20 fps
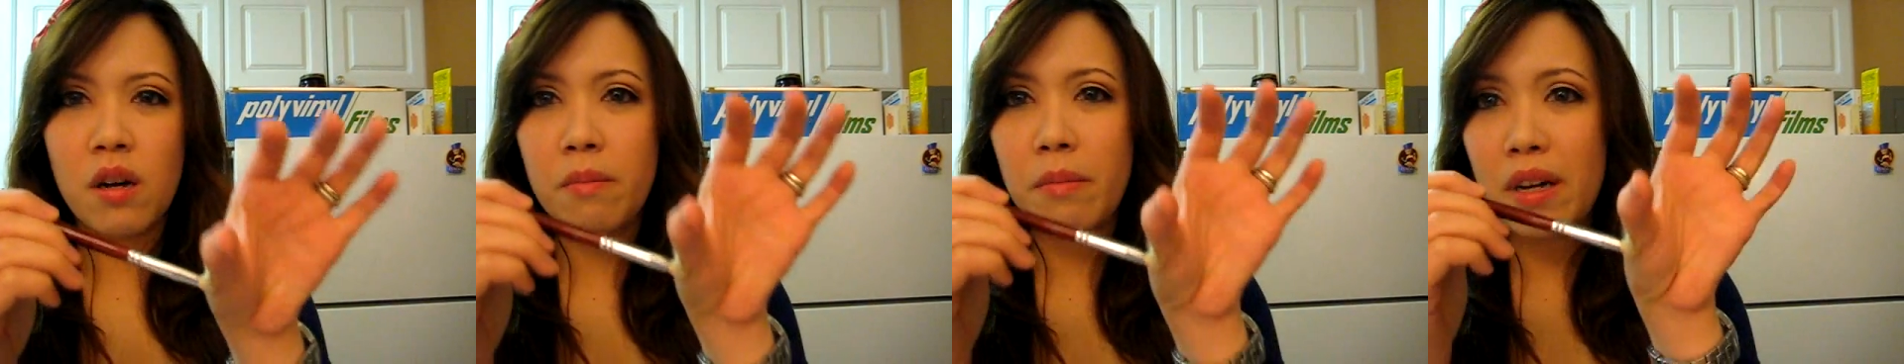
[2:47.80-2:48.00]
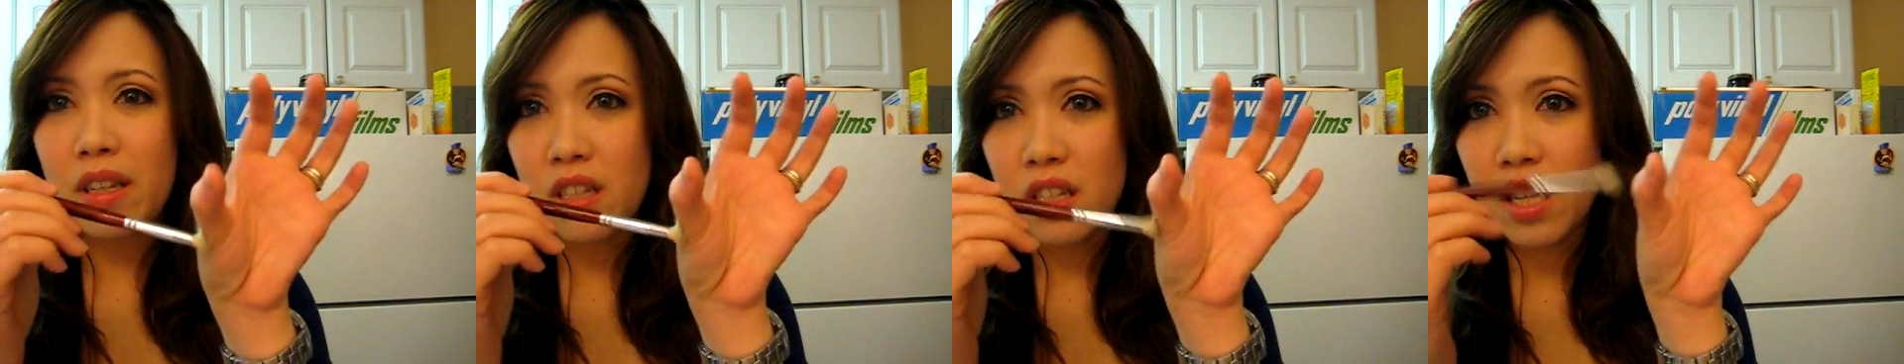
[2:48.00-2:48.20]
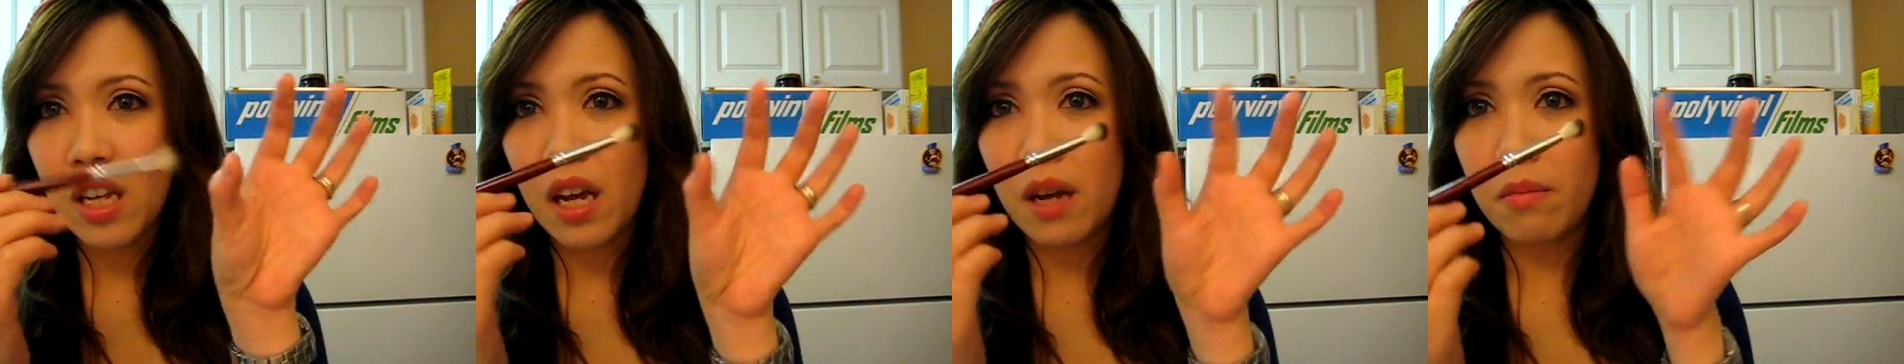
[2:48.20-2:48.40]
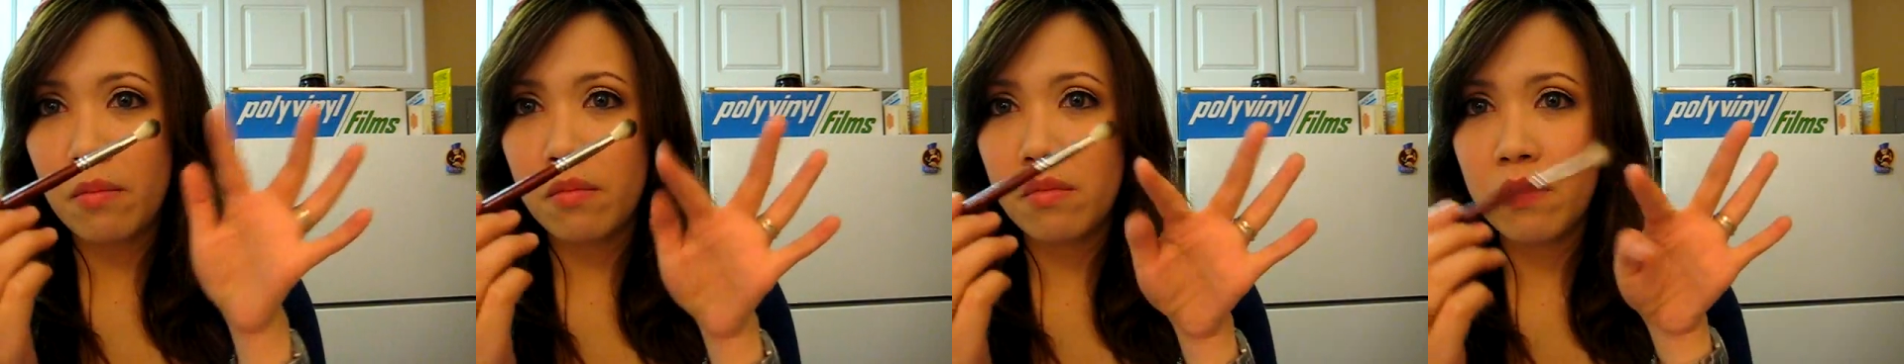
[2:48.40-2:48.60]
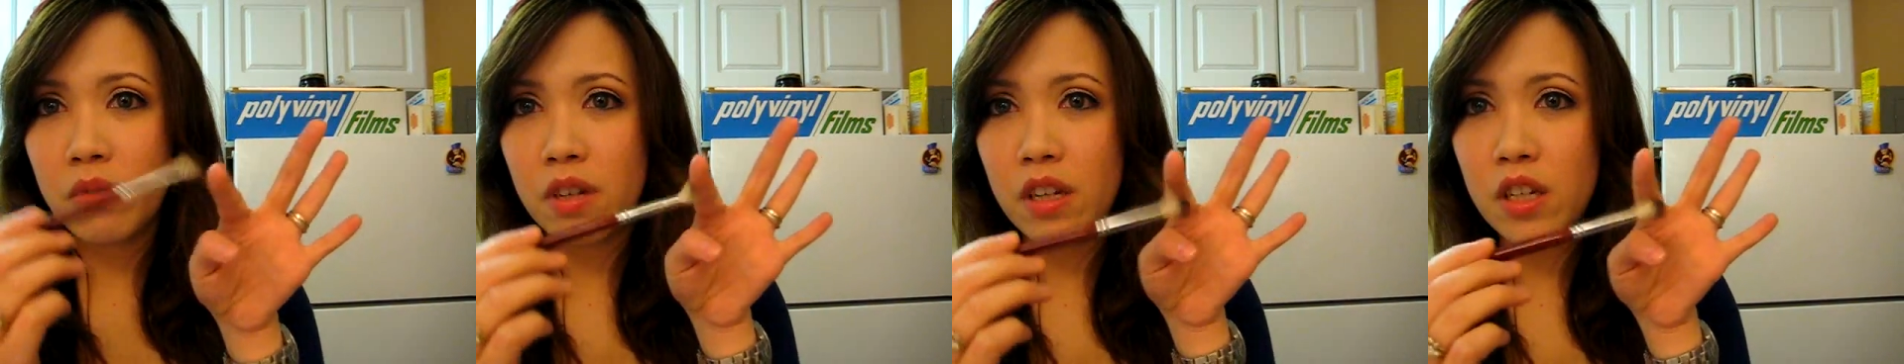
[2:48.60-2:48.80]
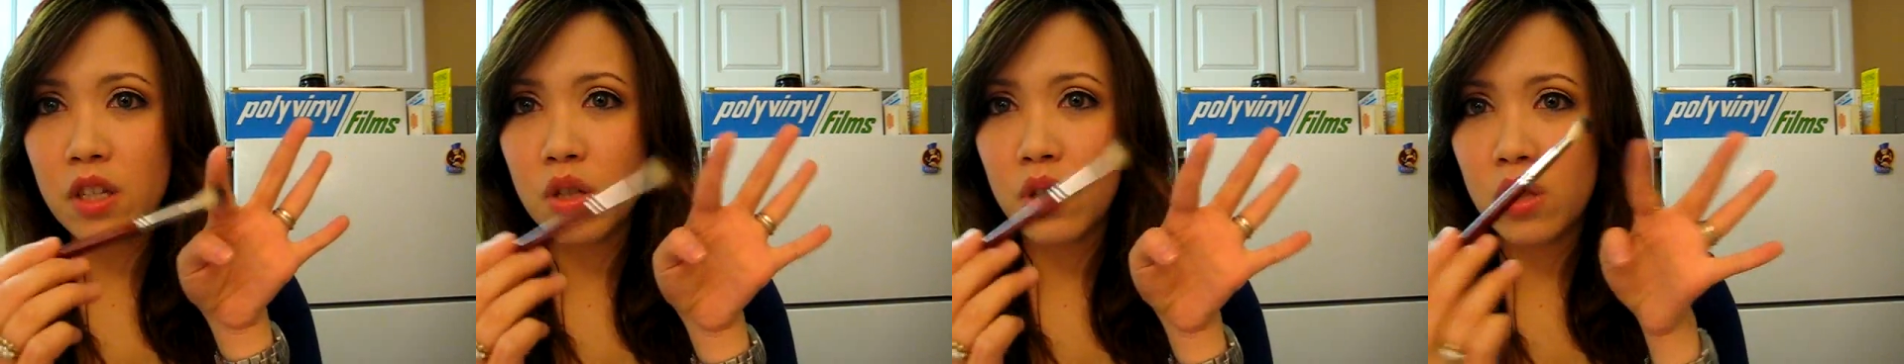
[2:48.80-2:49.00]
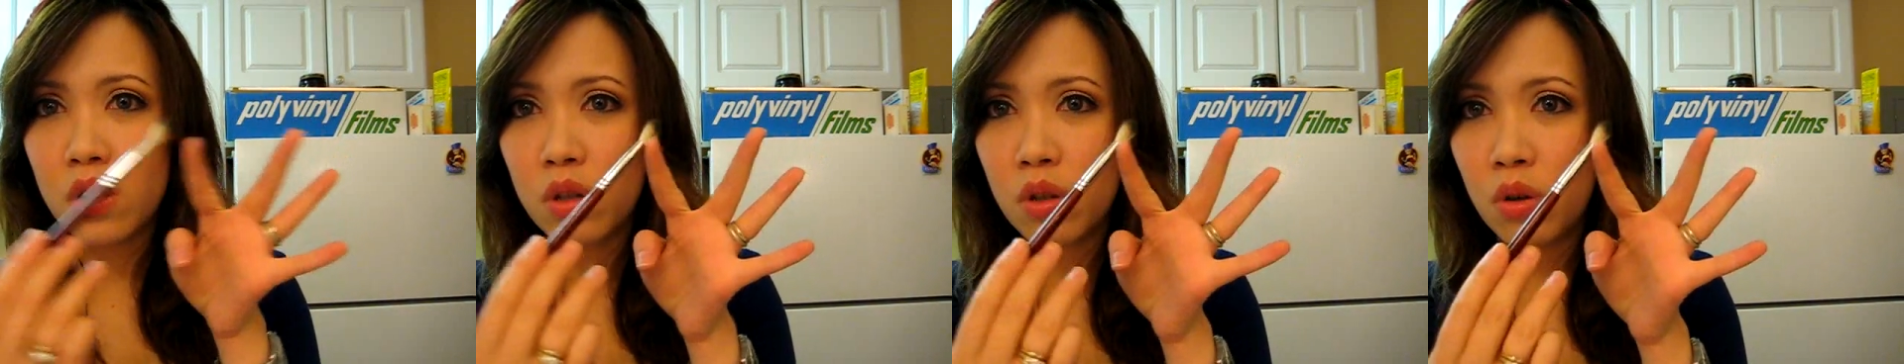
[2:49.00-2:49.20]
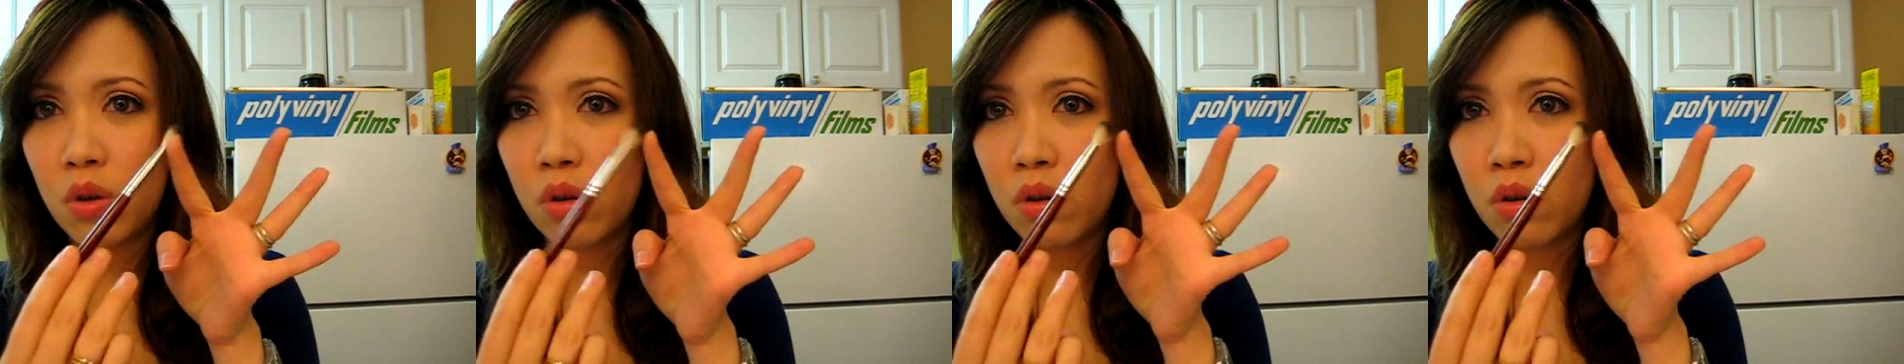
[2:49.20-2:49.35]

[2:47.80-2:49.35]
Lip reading: but same, it's